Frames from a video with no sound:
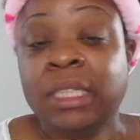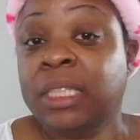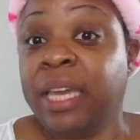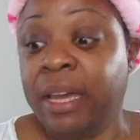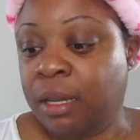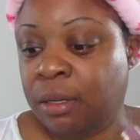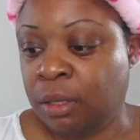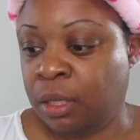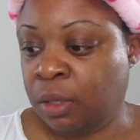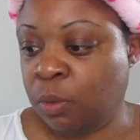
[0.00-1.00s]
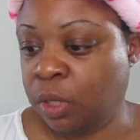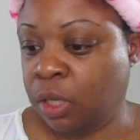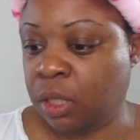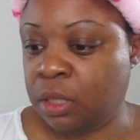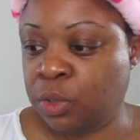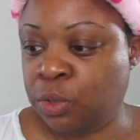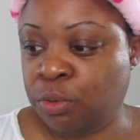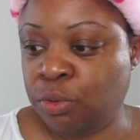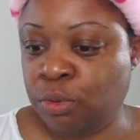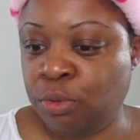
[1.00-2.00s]
yeah. We're going
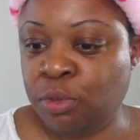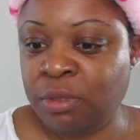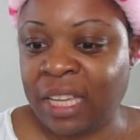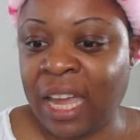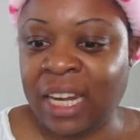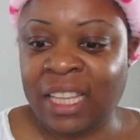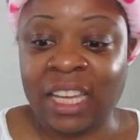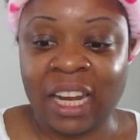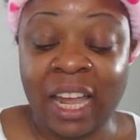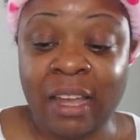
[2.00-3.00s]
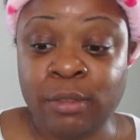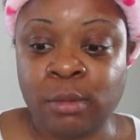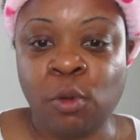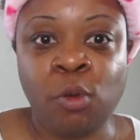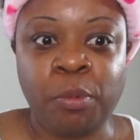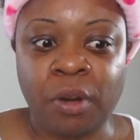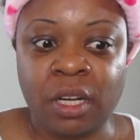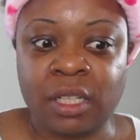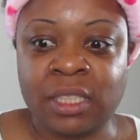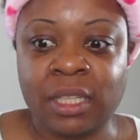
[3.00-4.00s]
to use that, and then I have some old
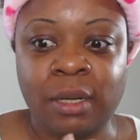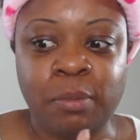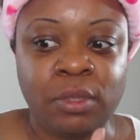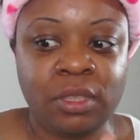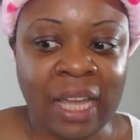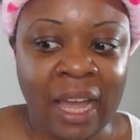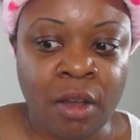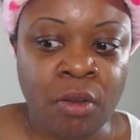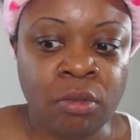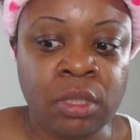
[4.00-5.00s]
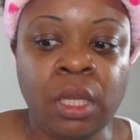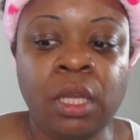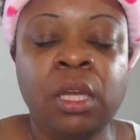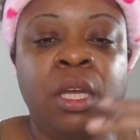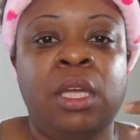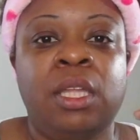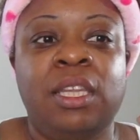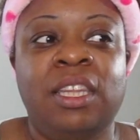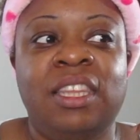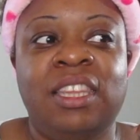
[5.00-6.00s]
products that I pulled out
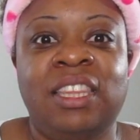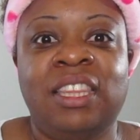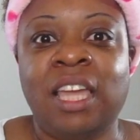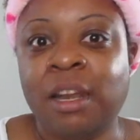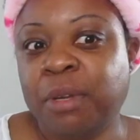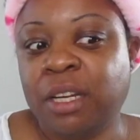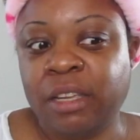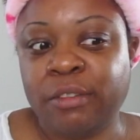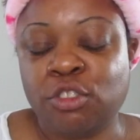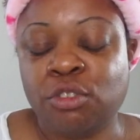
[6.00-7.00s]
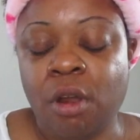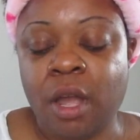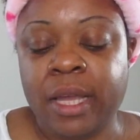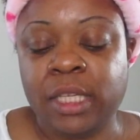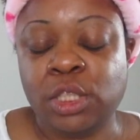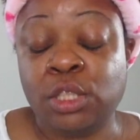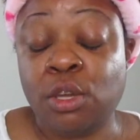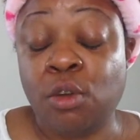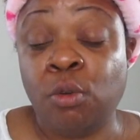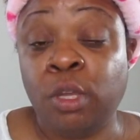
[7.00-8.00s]
that I'm going to give a try.
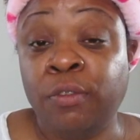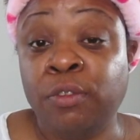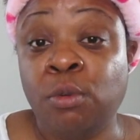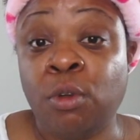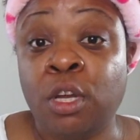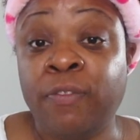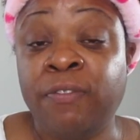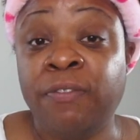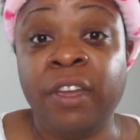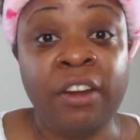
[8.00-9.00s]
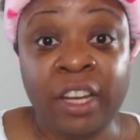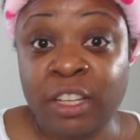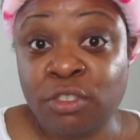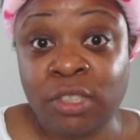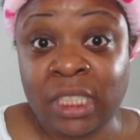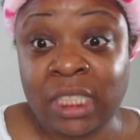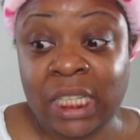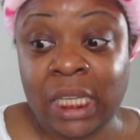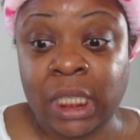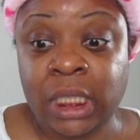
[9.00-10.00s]
So if you are very
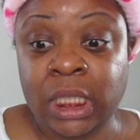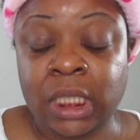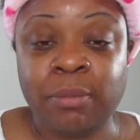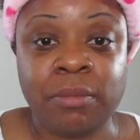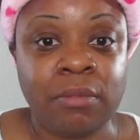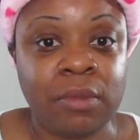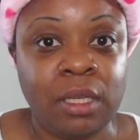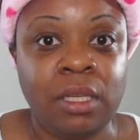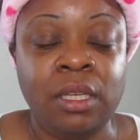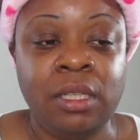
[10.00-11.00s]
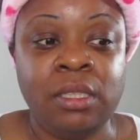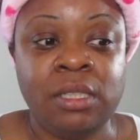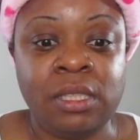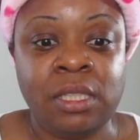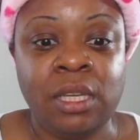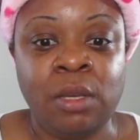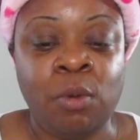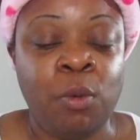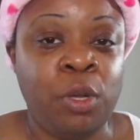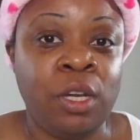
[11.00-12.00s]
interested in seeing
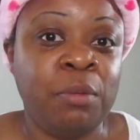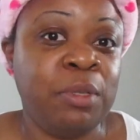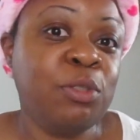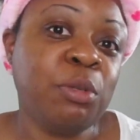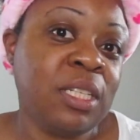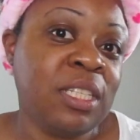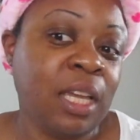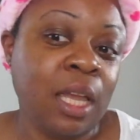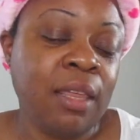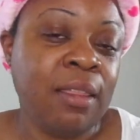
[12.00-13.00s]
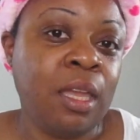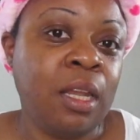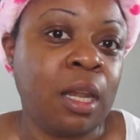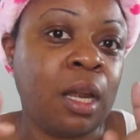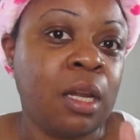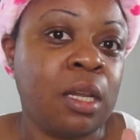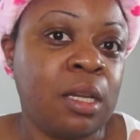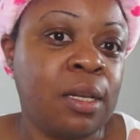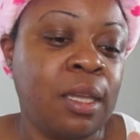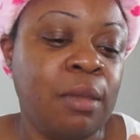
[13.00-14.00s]
what we're going to be doing today, then
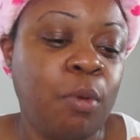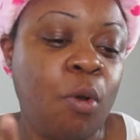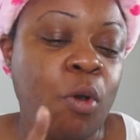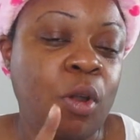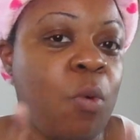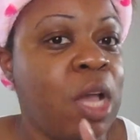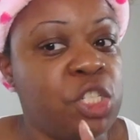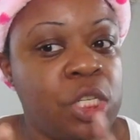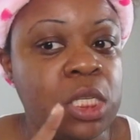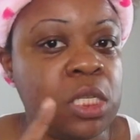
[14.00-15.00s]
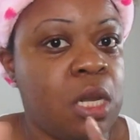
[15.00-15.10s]
keep on watching.